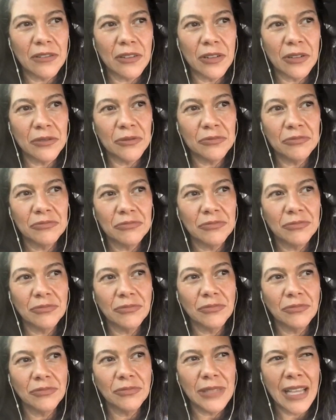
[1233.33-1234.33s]
I don't know.
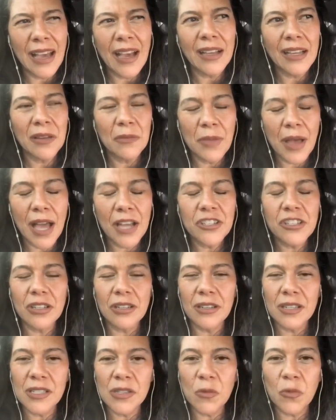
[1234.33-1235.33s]
Yeah,
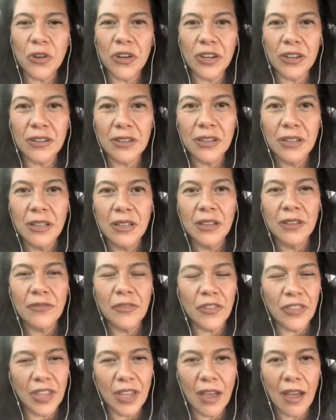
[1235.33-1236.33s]
compassion is the word
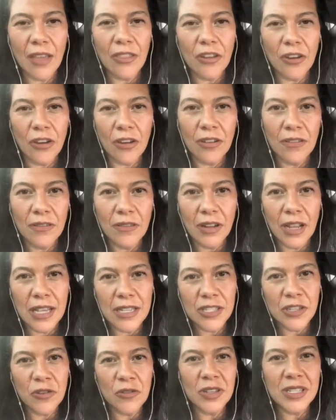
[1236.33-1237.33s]
for the other
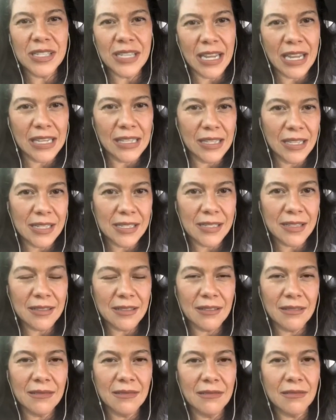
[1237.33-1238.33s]
as you're seeing
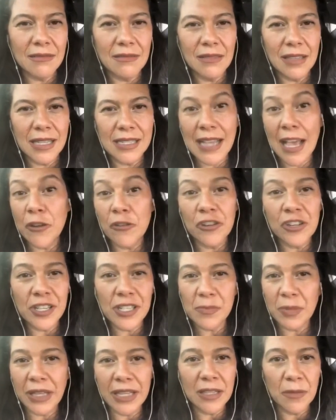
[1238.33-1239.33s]
these
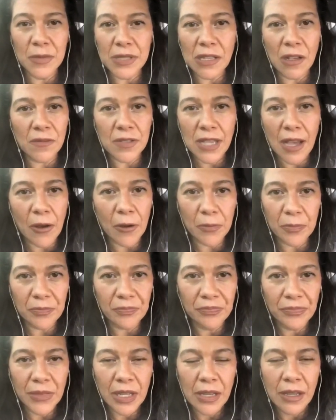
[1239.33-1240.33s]
energies play themselves out.
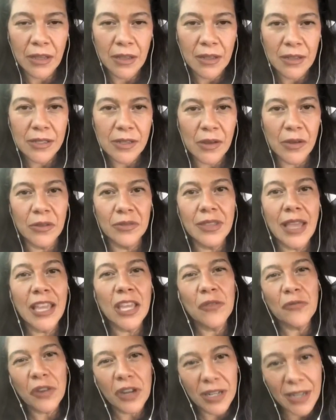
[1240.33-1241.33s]
So
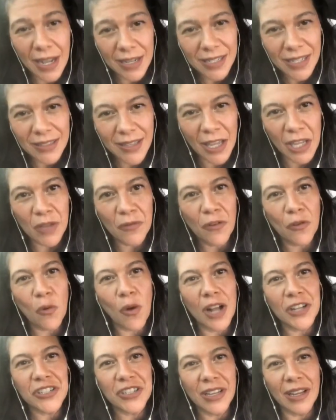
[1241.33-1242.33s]
thank you for connecting. Thank you
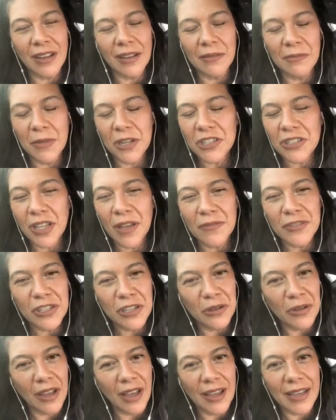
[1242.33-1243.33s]
for watching. Much
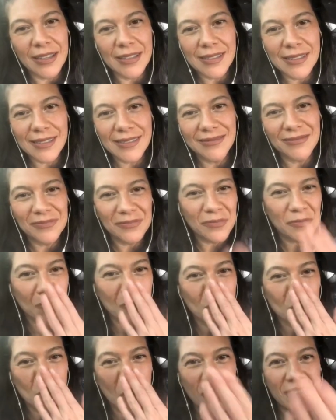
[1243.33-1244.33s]
love to you guys.
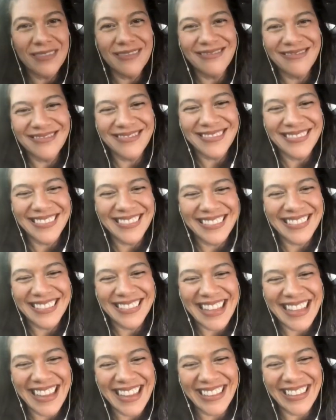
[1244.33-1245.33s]
Mwah.
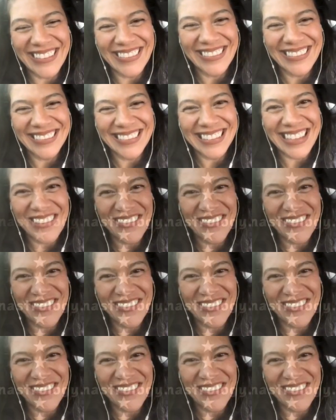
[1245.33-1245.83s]
Thank you.